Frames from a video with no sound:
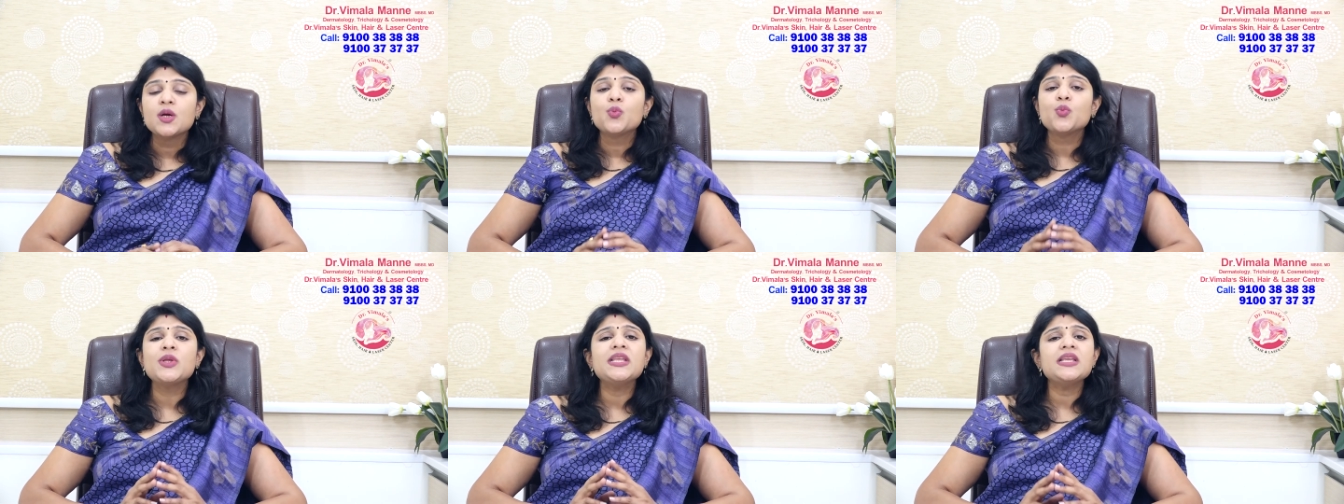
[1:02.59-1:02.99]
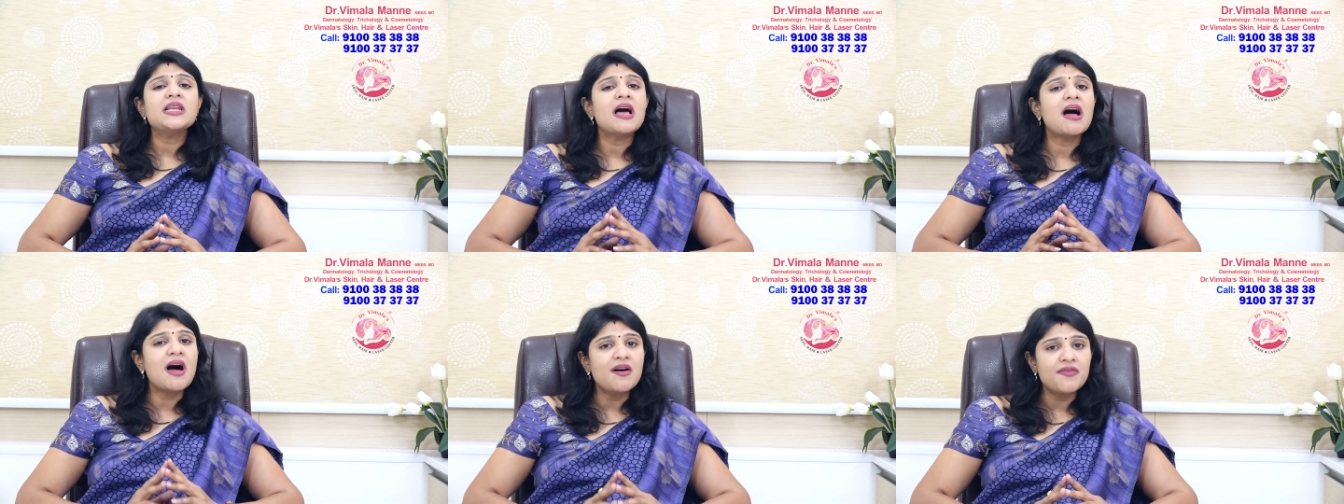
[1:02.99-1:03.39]
Within
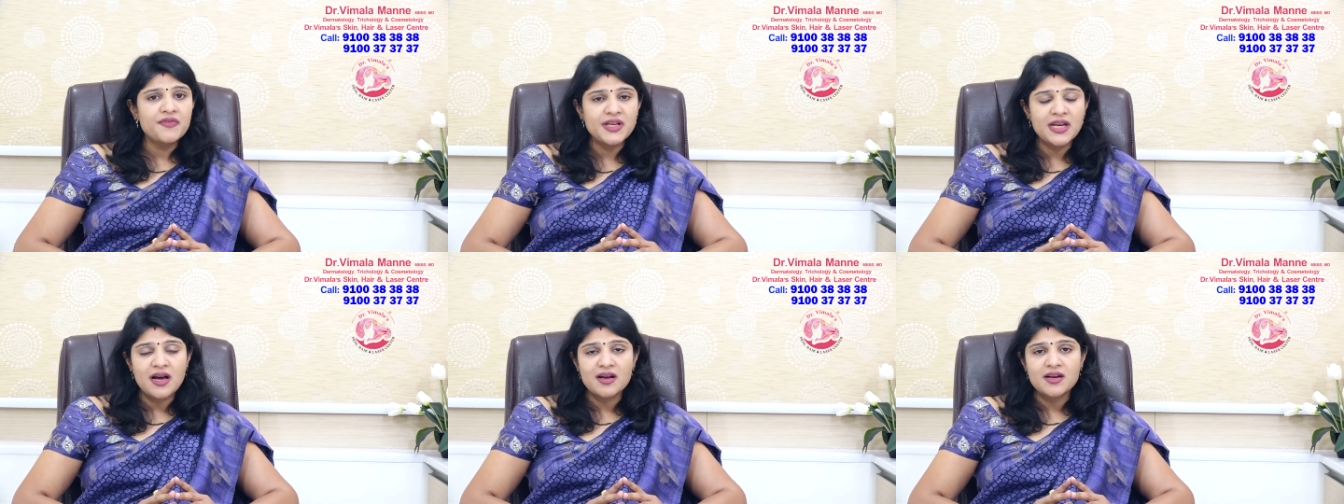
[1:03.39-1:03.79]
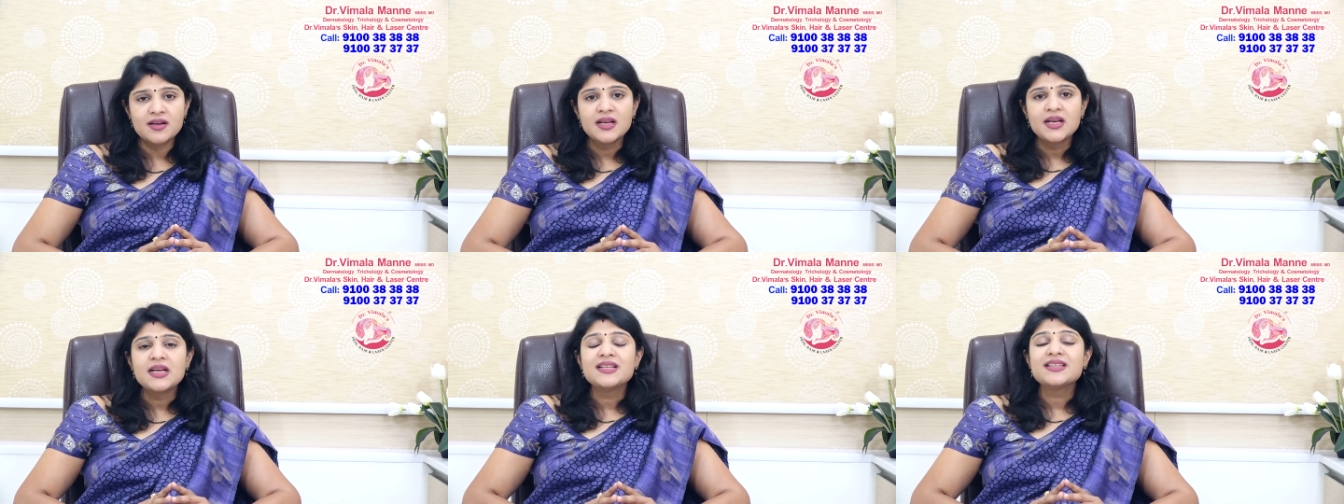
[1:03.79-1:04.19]
half an hour,
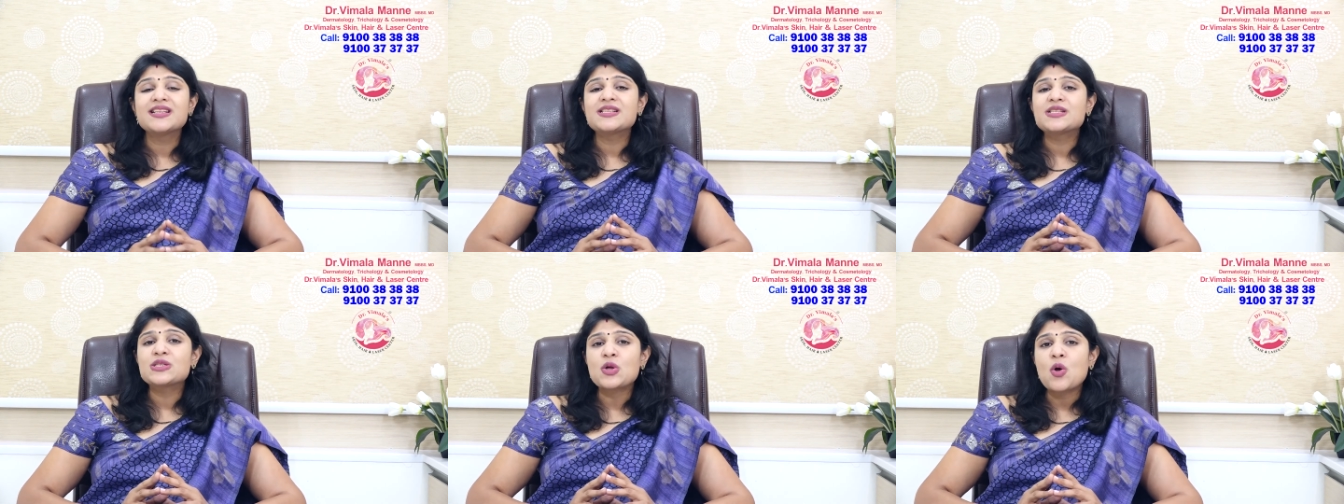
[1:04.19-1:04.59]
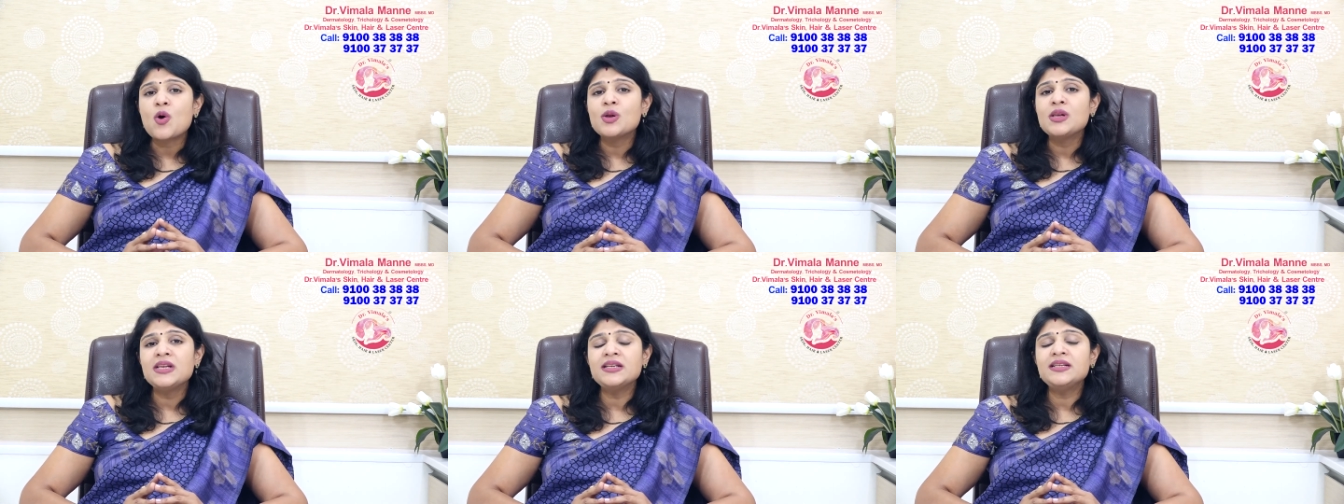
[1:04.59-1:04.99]
the
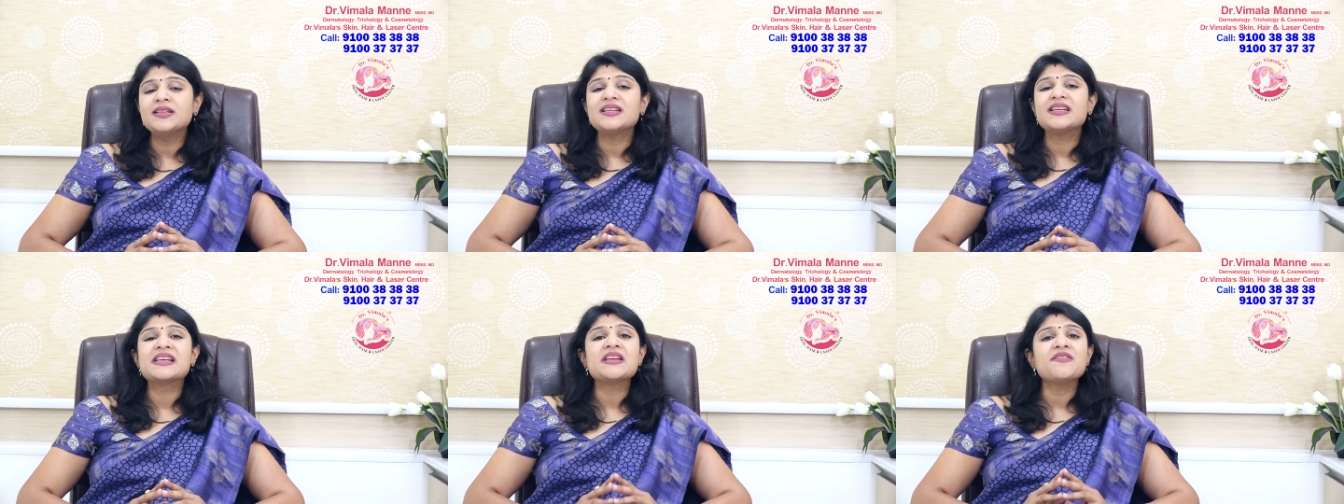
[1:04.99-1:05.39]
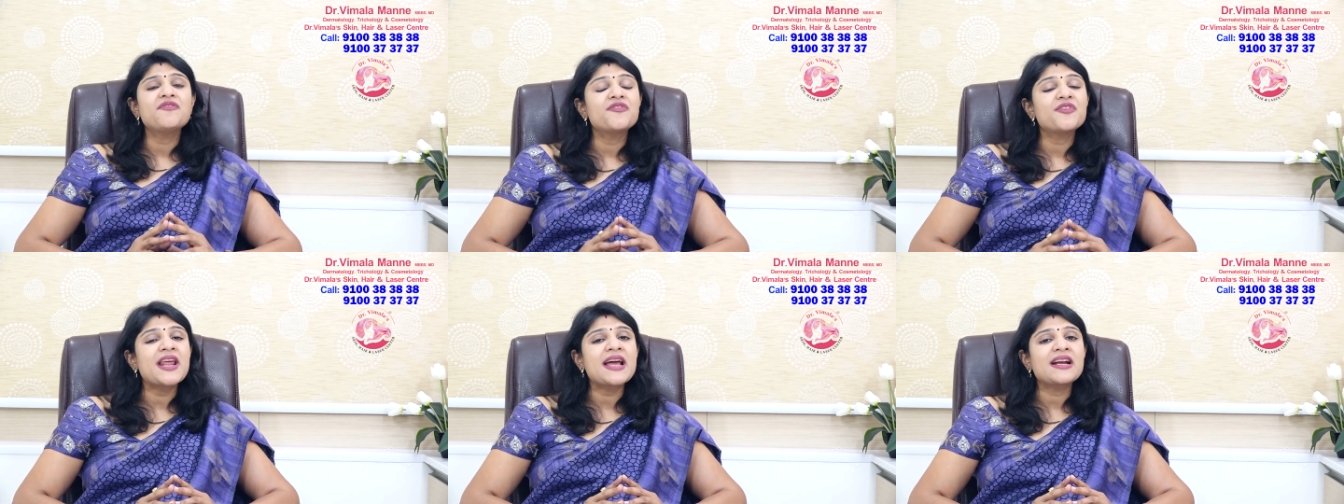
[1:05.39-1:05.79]
solid
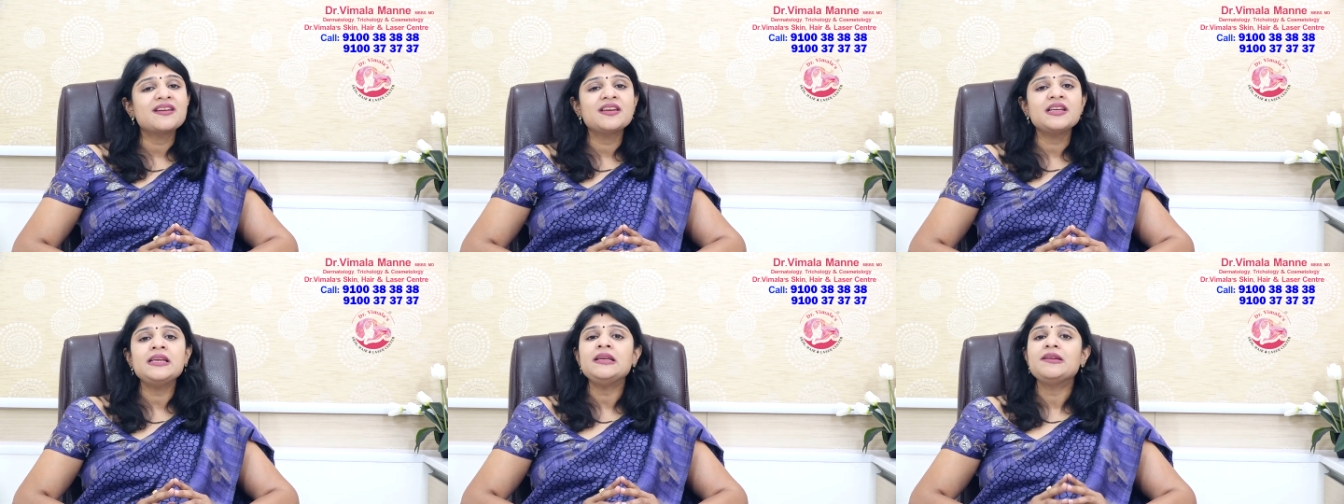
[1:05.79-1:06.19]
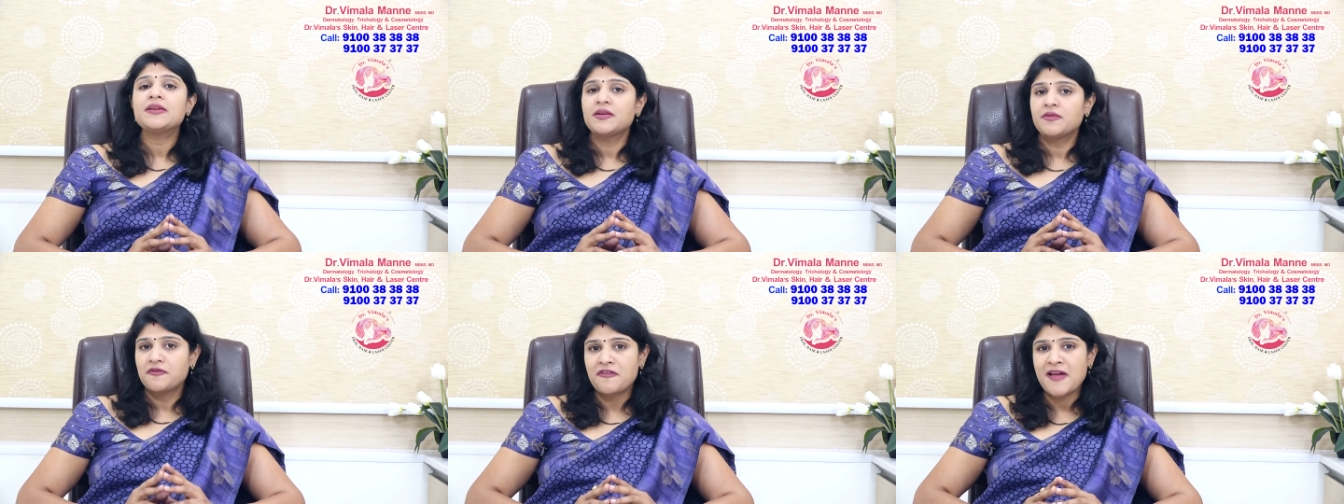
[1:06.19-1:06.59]
refractory
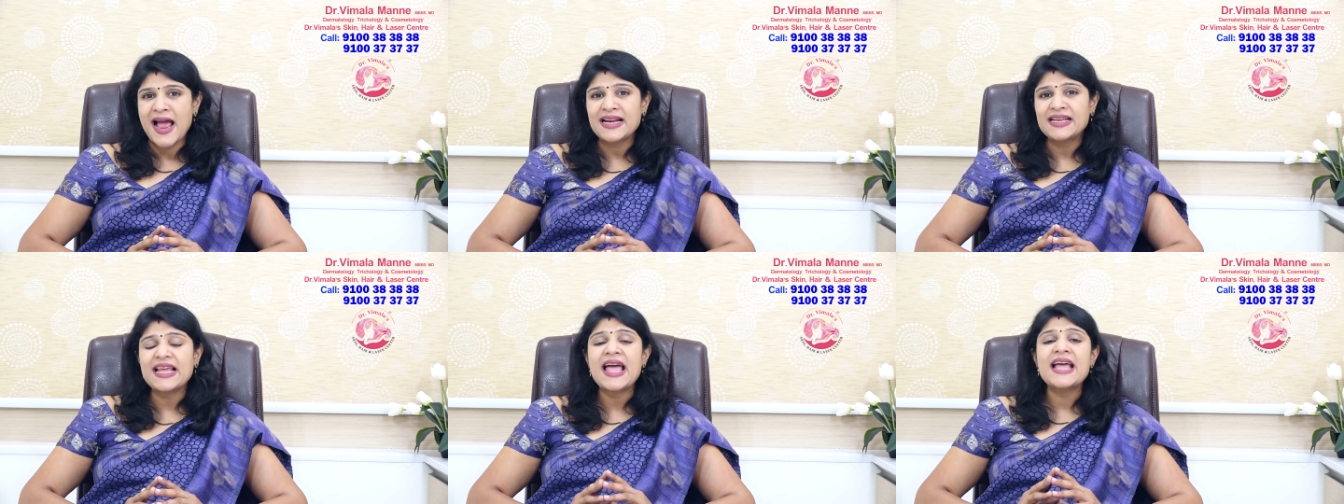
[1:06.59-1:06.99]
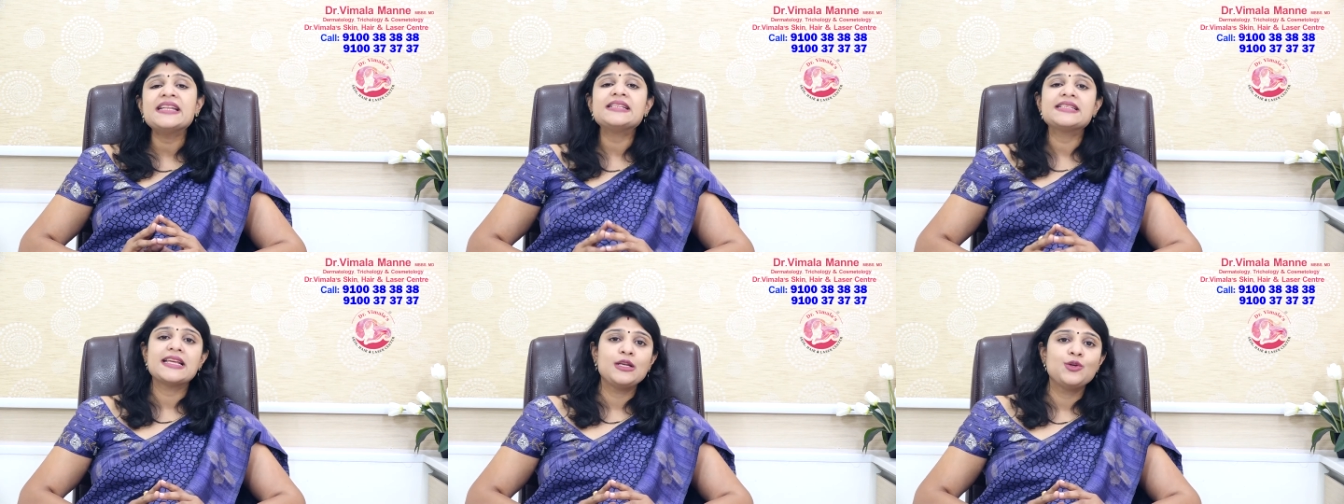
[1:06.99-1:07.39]
fat and
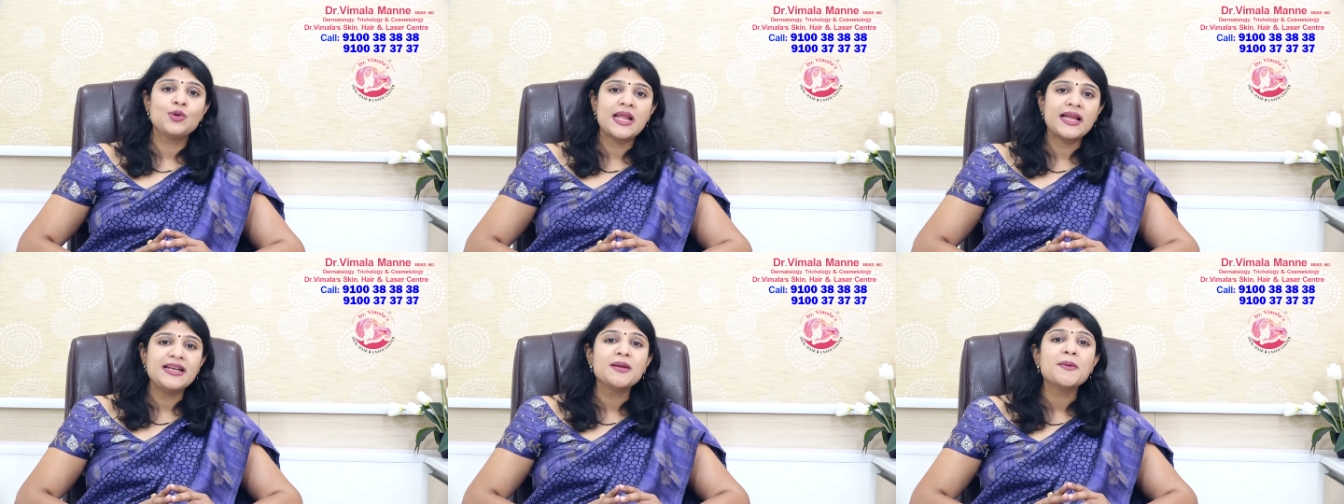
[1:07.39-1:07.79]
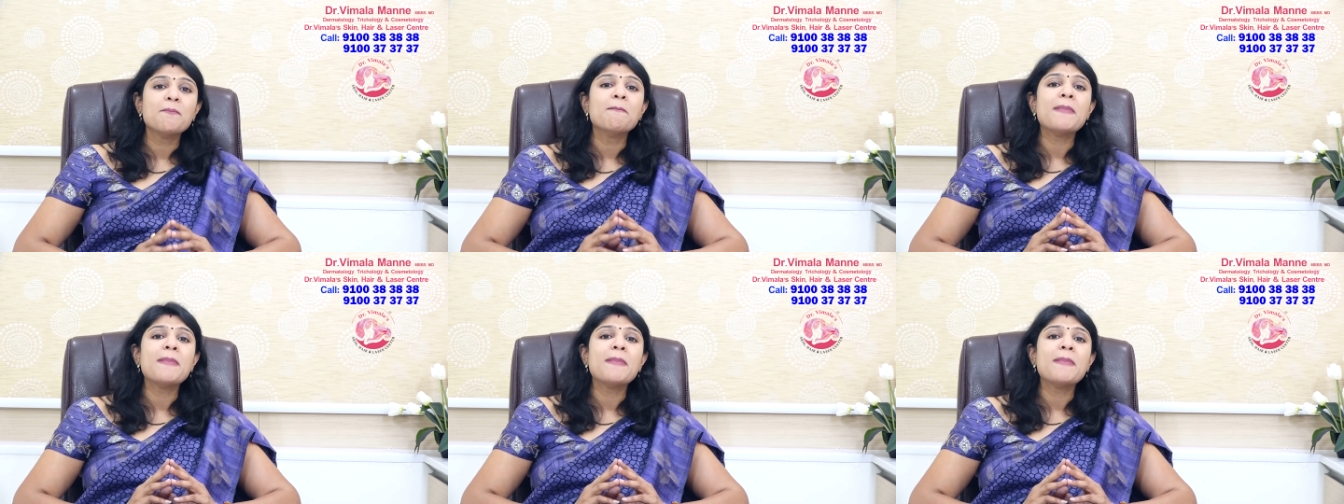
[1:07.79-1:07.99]
cellulite